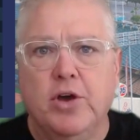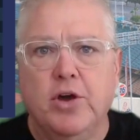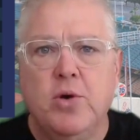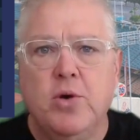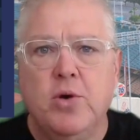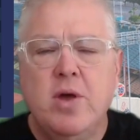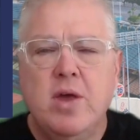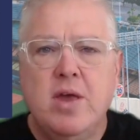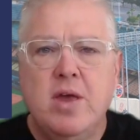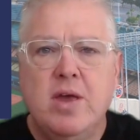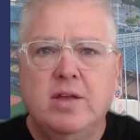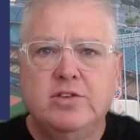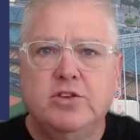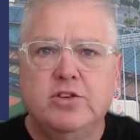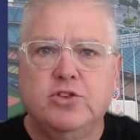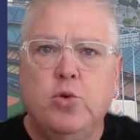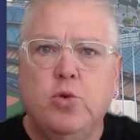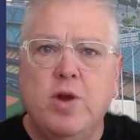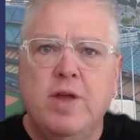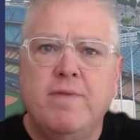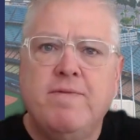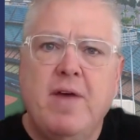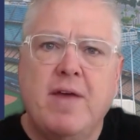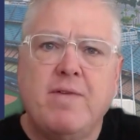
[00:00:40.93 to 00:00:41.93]
It's a
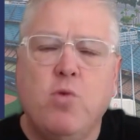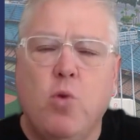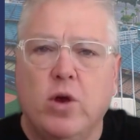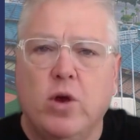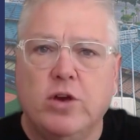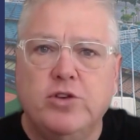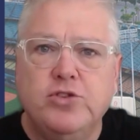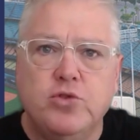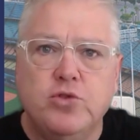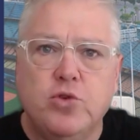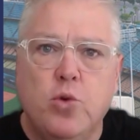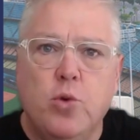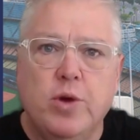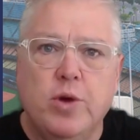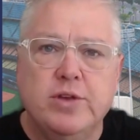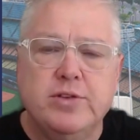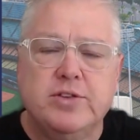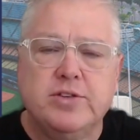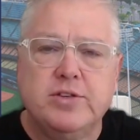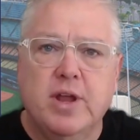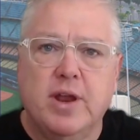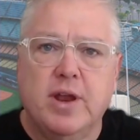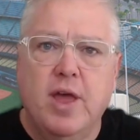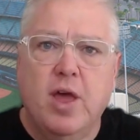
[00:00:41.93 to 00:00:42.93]
25-question quiz. It's going to
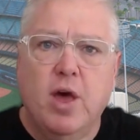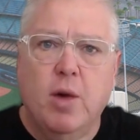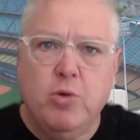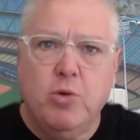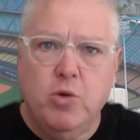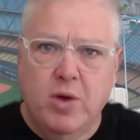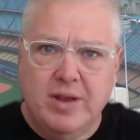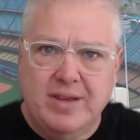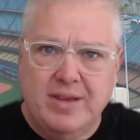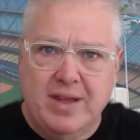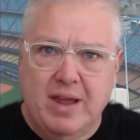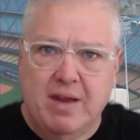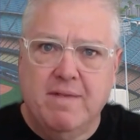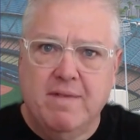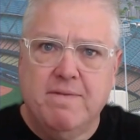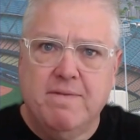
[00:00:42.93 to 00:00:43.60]
help you identify